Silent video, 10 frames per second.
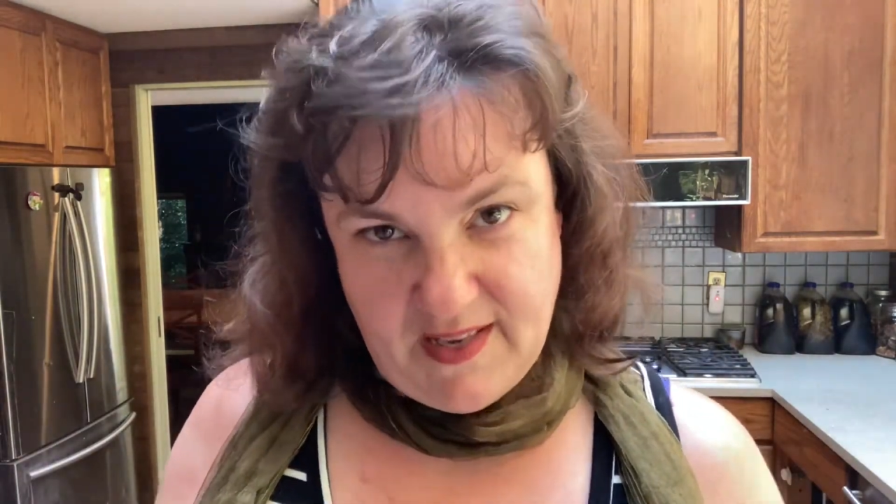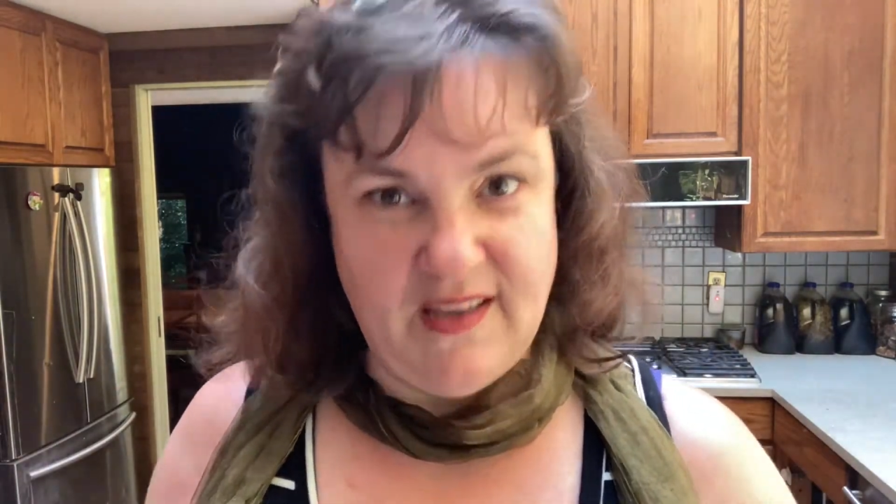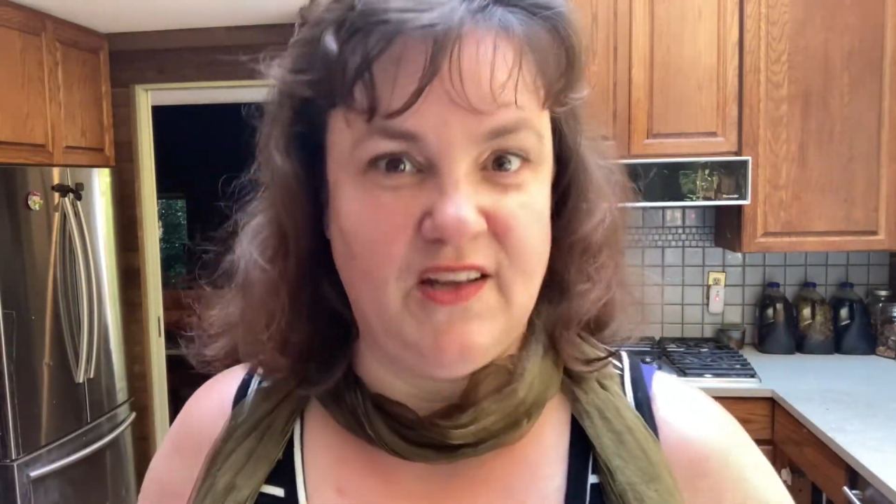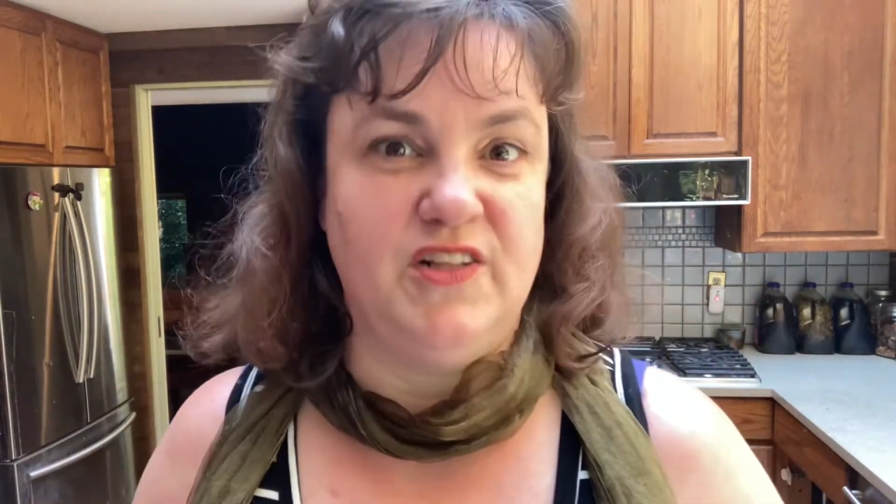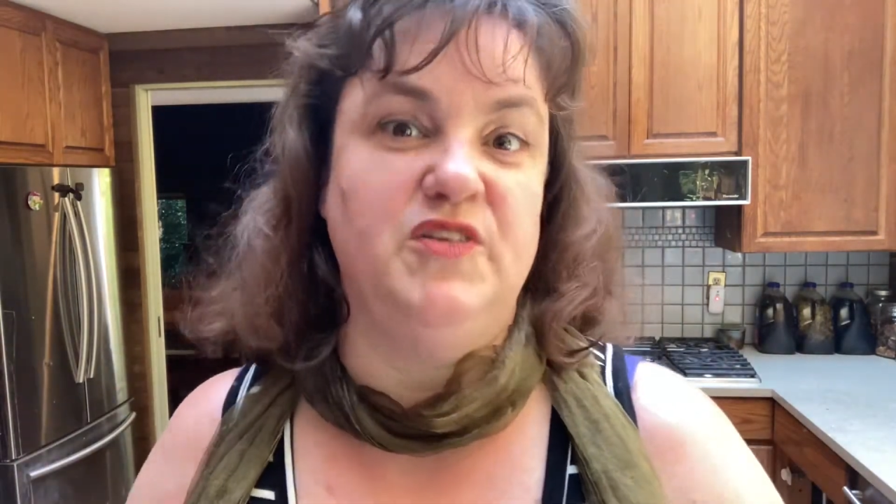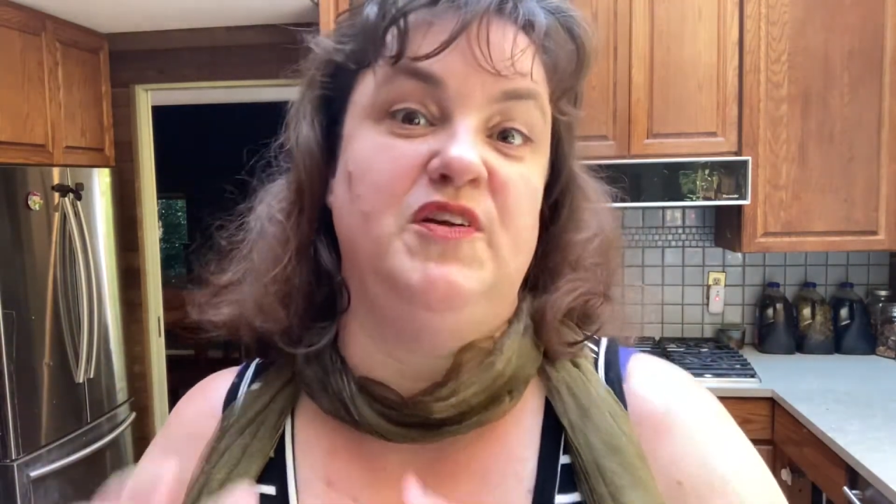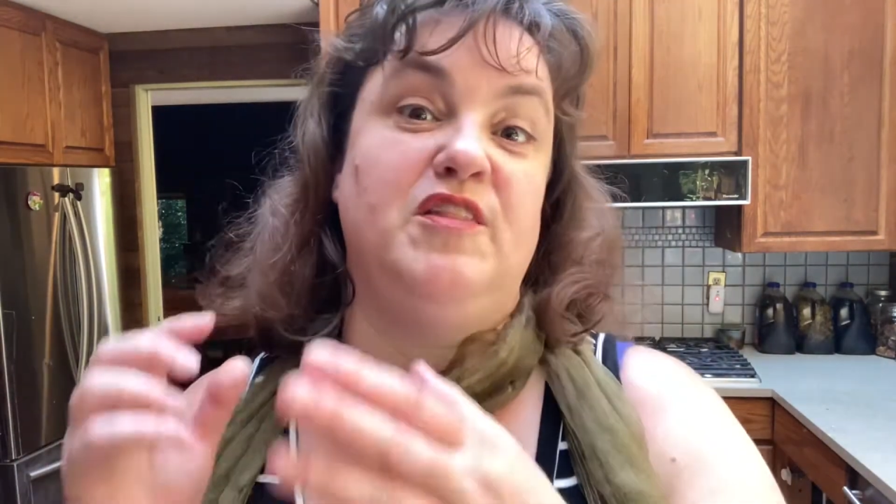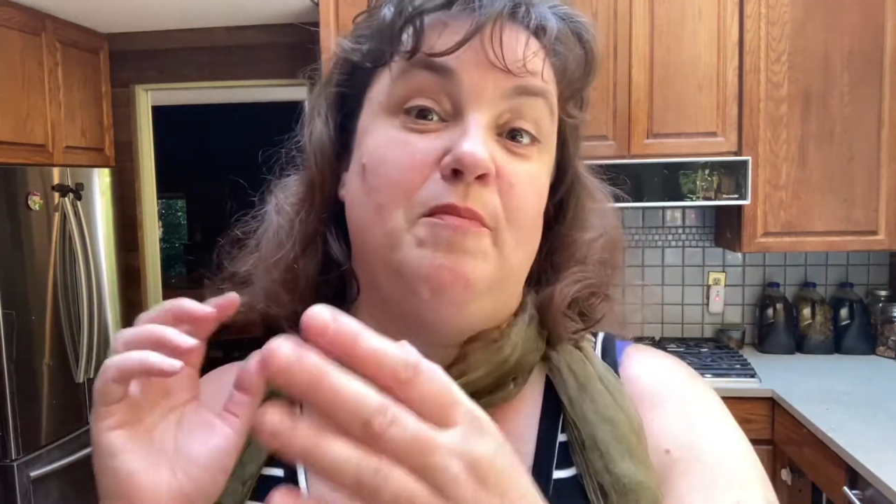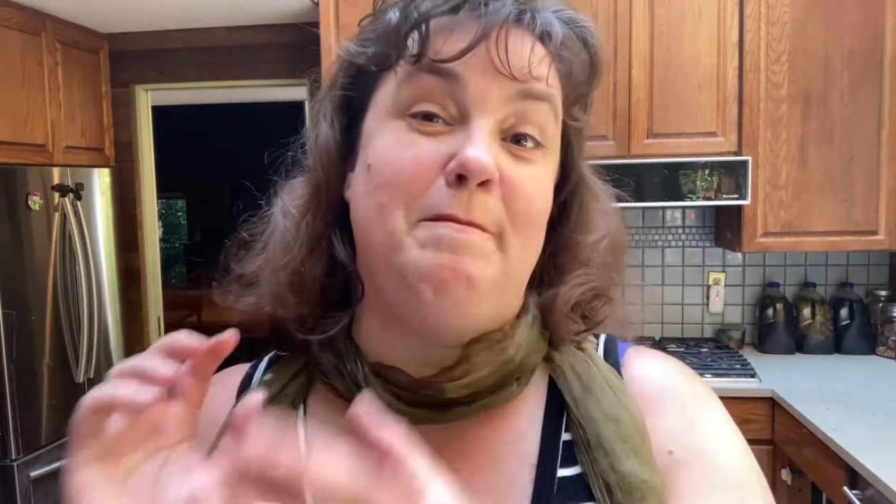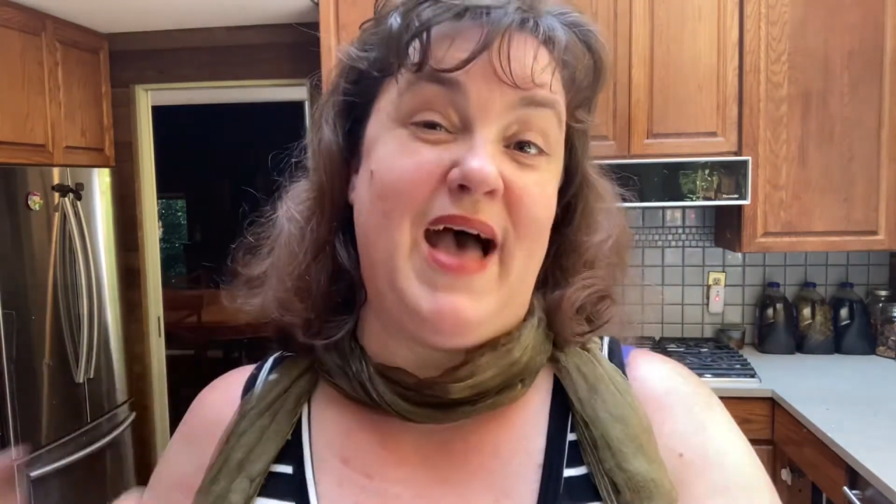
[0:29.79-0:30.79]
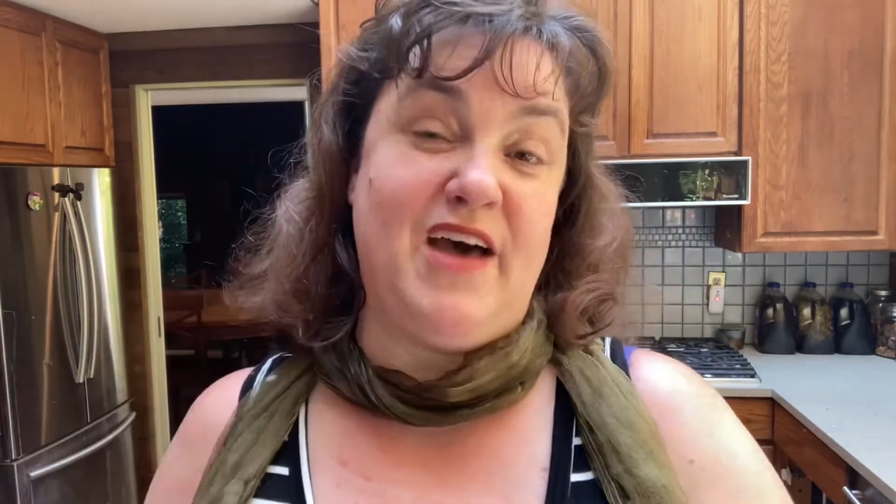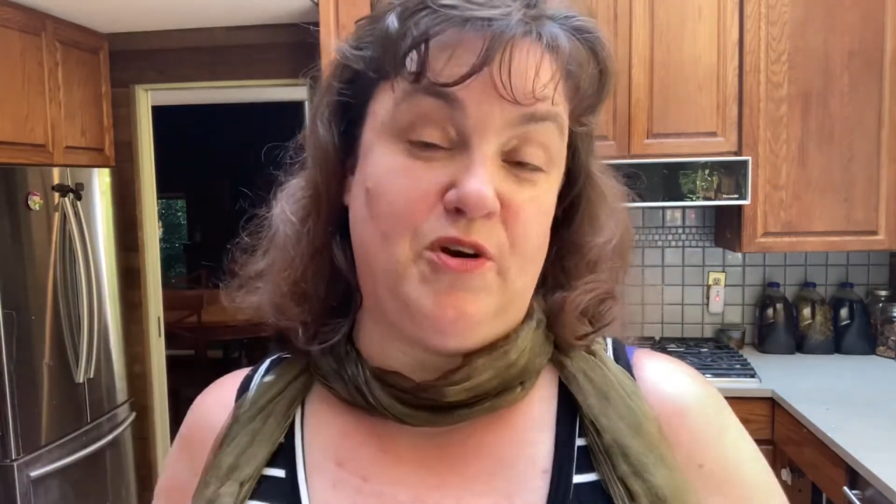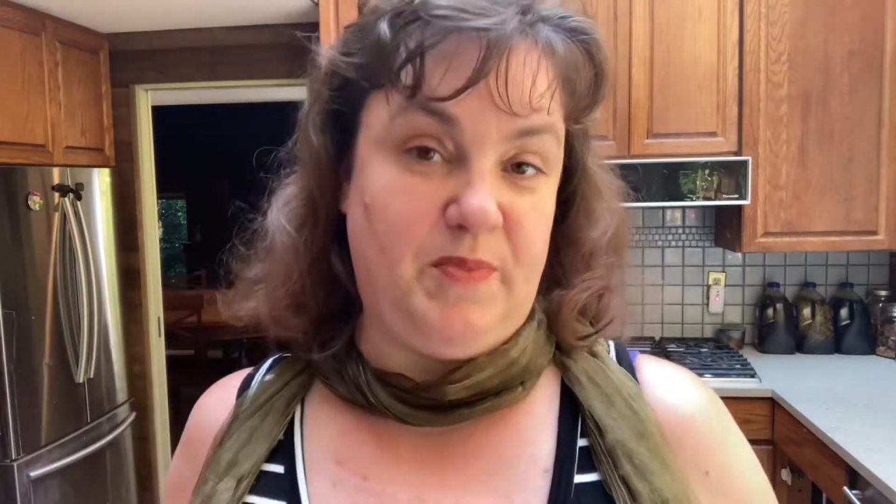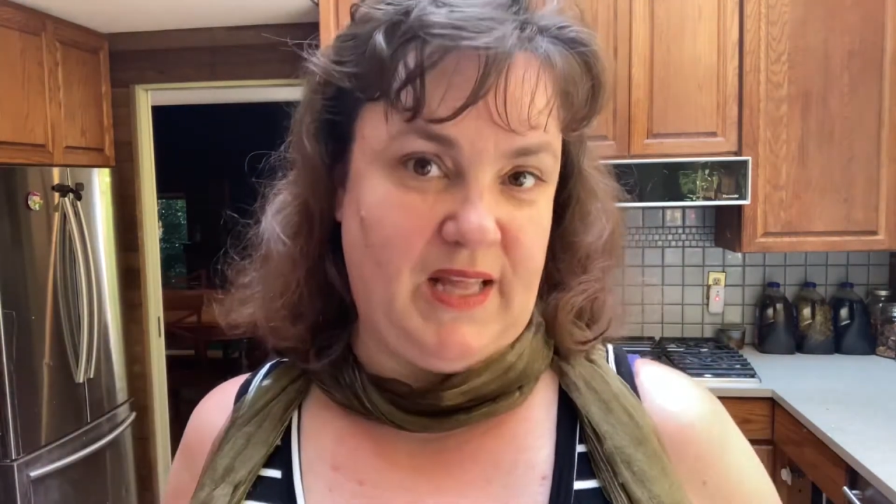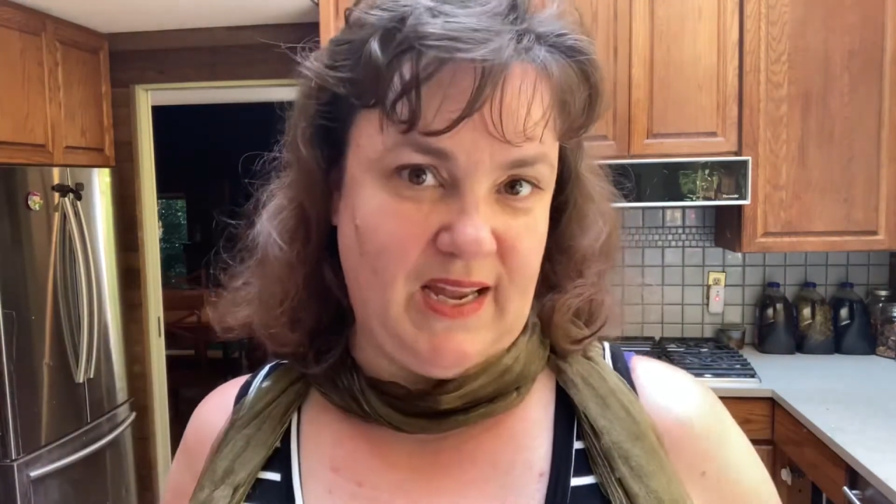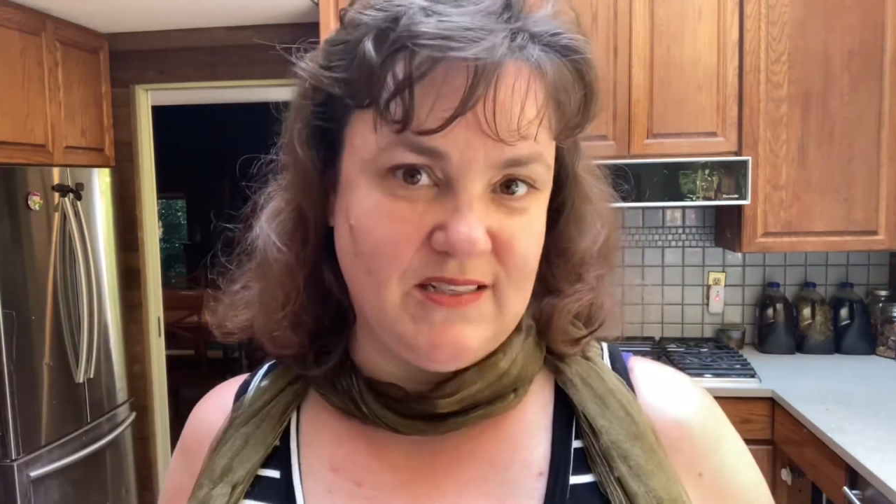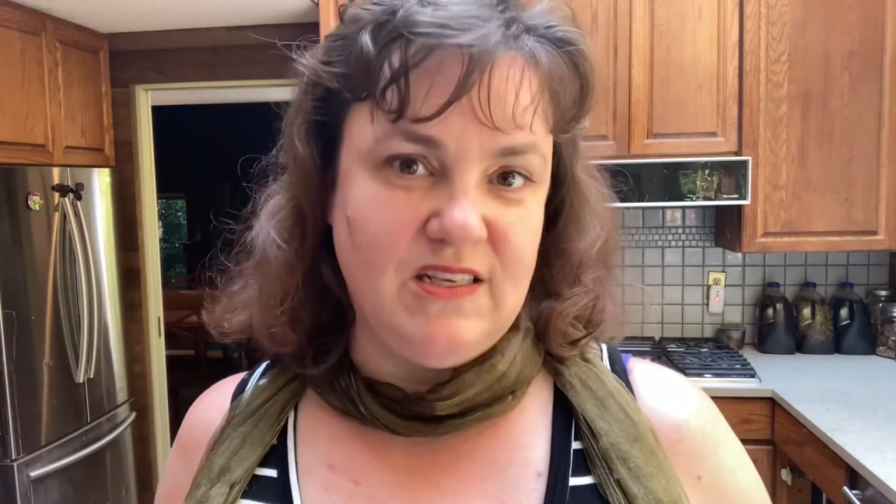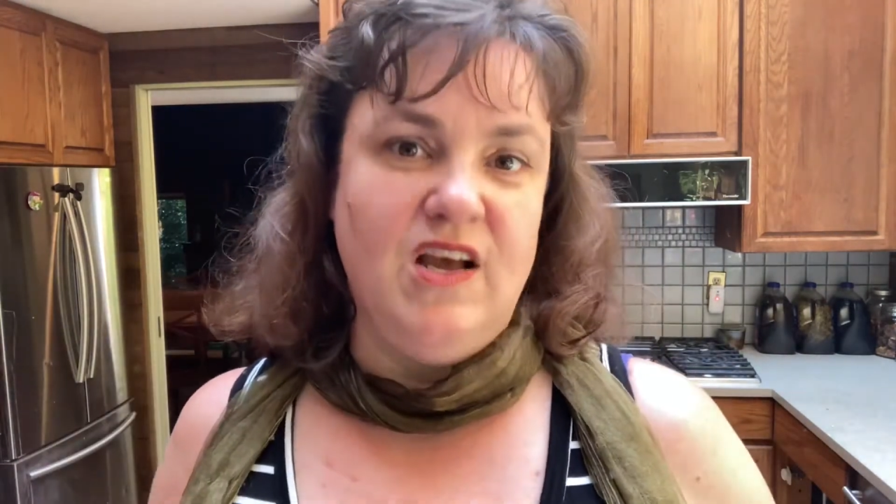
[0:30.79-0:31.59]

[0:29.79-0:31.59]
including the madder plant,